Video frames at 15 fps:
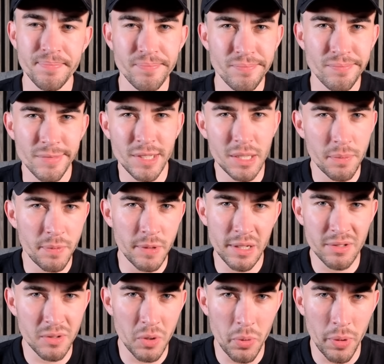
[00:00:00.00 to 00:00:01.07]
something doesn't
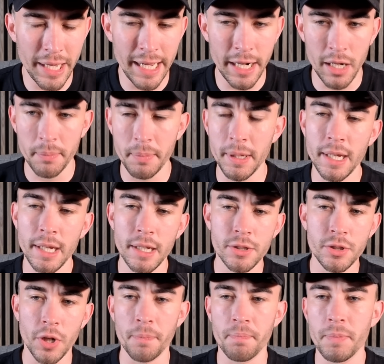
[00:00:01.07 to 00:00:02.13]
quite add up. So
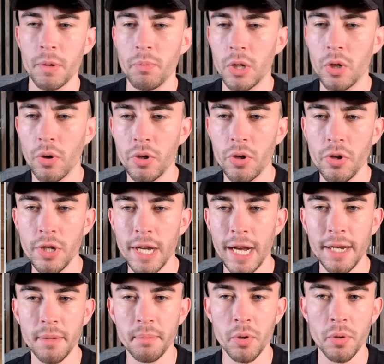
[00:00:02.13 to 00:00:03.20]
we've got Cunha and
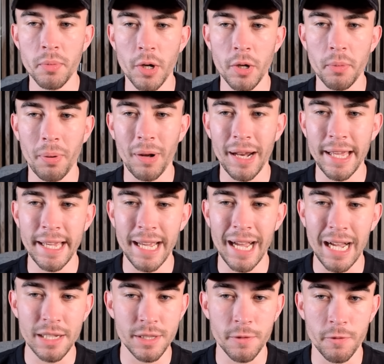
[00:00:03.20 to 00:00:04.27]
Mbumo playing as
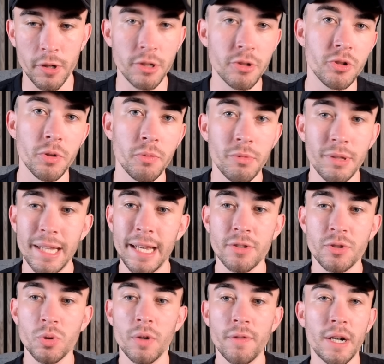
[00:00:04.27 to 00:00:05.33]
the front 2. They are
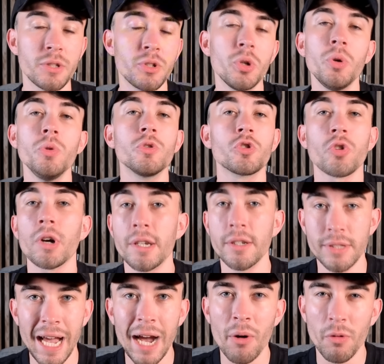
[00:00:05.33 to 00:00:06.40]
sort of our 2 strikers
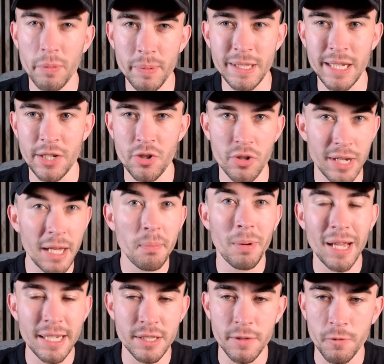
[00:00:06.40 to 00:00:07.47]
out of possession. They play as
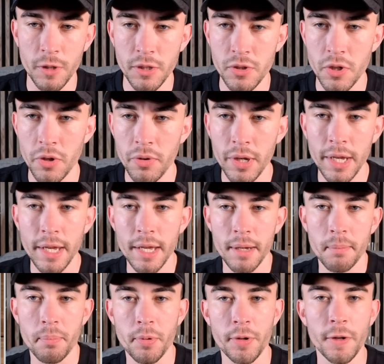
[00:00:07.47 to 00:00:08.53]
the front 2.
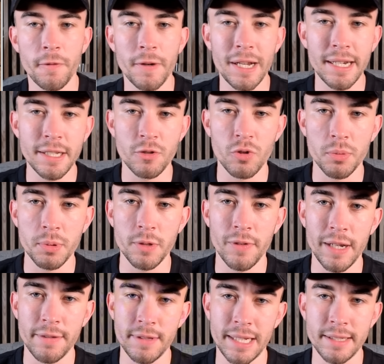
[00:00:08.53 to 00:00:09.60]
Bruno Fernandes drops to the
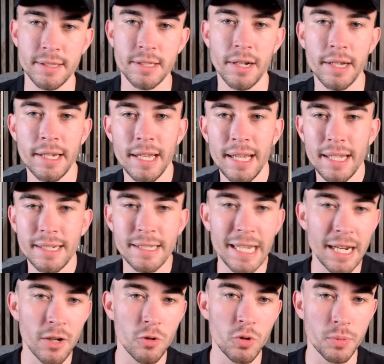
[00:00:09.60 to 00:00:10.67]
left-hand side.
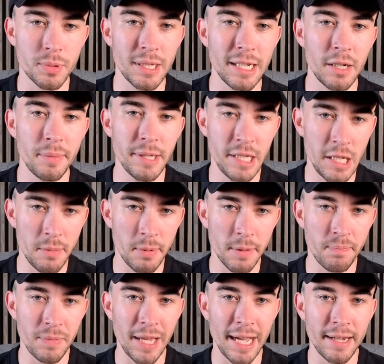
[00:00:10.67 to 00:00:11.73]
Dalot drops a little bit deeper,
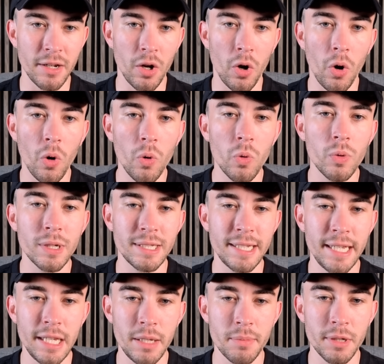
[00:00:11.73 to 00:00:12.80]
and the whole
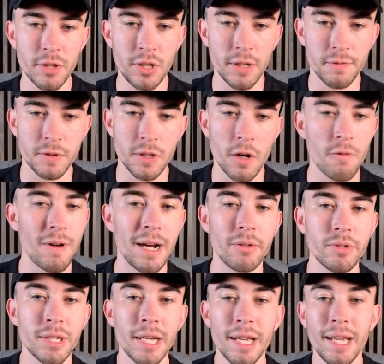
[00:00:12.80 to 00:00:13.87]
team shifts around.
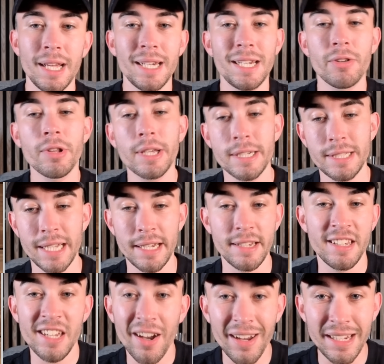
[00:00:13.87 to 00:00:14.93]
Now, like I said, the
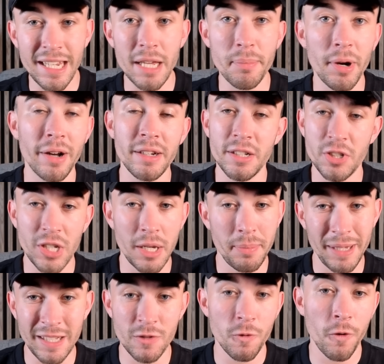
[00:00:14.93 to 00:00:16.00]
idea behind the shape
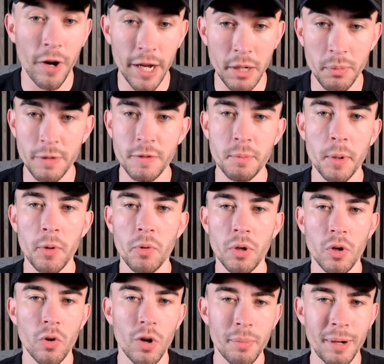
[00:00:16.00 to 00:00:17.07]
is fine. We've spoken a
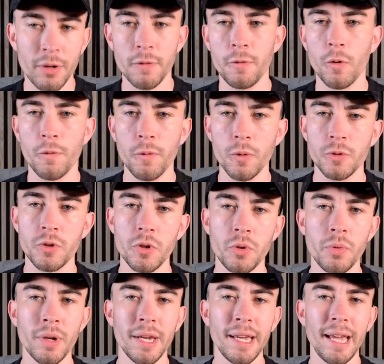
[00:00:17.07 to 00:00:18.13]
lot about the 4-4-2,
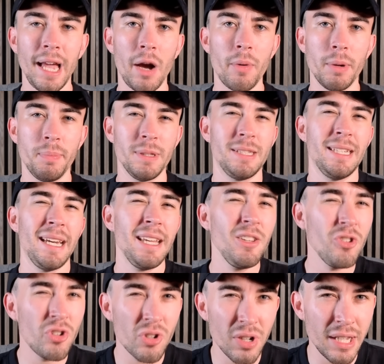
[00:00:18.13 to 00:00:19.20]
how it
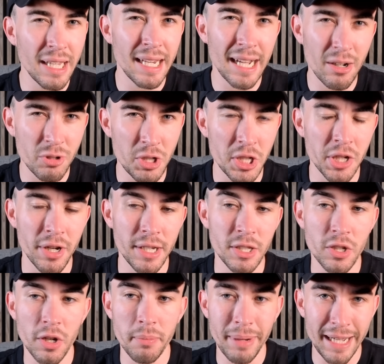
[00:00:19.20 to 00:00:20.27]
potentially allows United to go
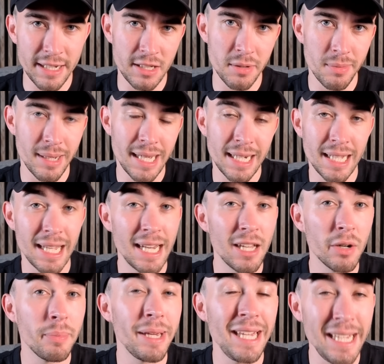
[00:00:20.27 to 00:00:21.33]
man-to-man a little
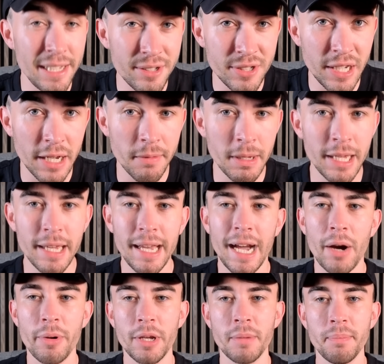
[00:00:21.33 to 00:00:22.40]
bit easier, how
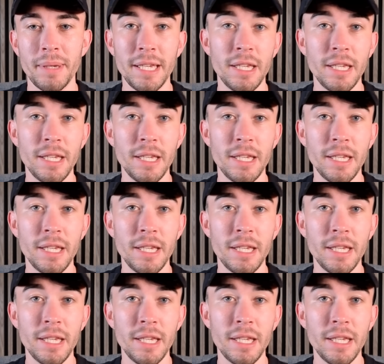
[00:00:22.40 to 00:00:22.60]
it can be